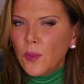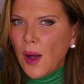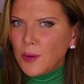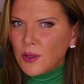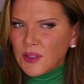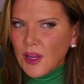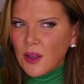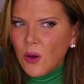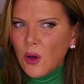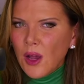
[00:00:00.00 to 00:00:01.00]
Bob
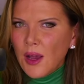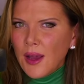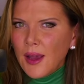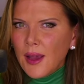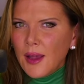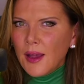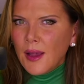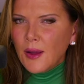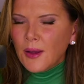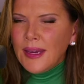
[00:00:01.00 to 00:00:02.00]
Costello,
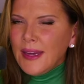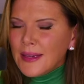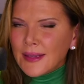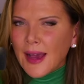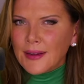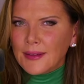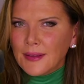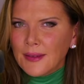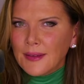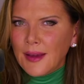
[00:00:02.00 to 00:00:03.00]
he's
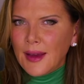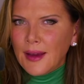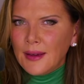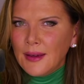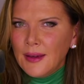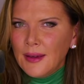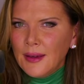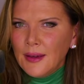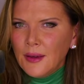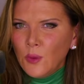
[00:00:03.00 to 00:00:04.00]
actually saying
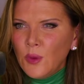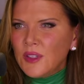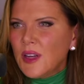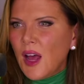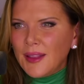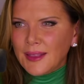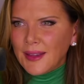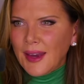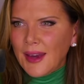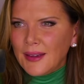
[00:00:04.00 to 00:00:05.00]
was not
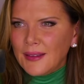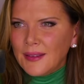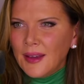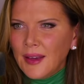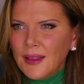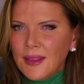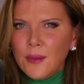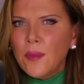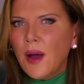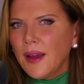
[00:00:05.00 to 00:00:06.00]
the case,
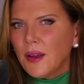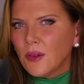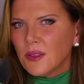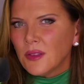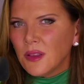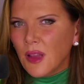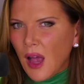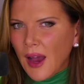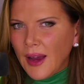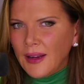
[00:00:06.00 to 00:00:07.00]
that Michael's
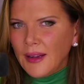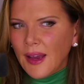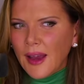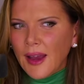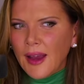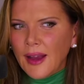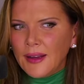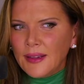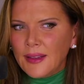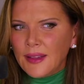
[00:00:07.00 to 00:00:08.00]
lied.
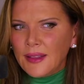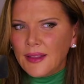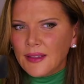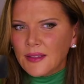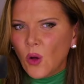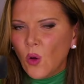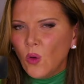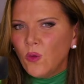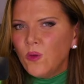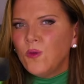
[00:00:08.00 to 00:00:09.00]
And that this
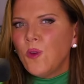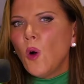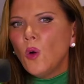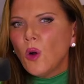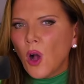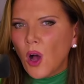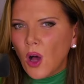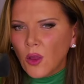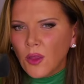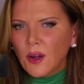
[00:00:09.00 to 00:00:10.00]
whole phone
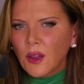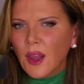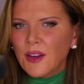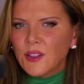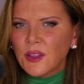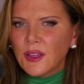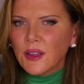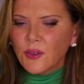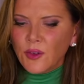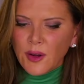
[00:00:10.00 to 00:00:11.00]
call that allegedly
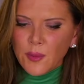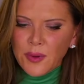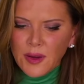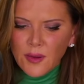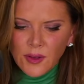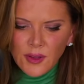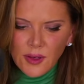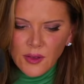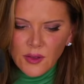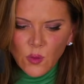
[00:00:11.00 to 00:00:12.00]
they're trying to pin
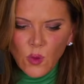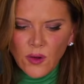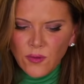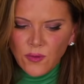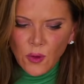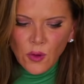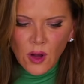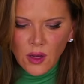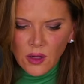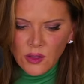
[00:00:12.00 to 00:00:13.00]
everything on this one phone
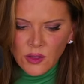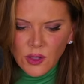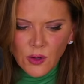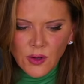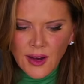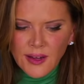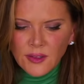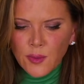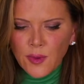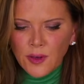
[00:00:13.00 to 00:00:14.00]
call, I'm going to show you an
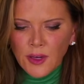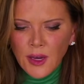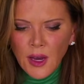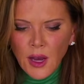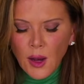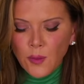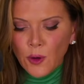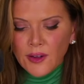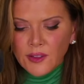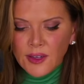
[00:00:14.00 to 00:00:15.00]
excerpt of it,
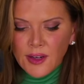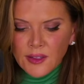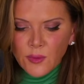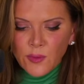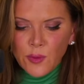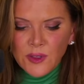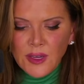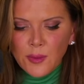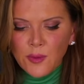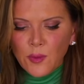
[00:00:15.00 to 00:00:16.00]
or actually an excerpt from a
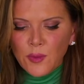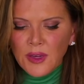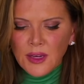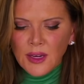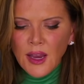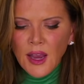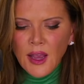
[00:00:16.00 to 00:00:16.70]
tape of a meeting.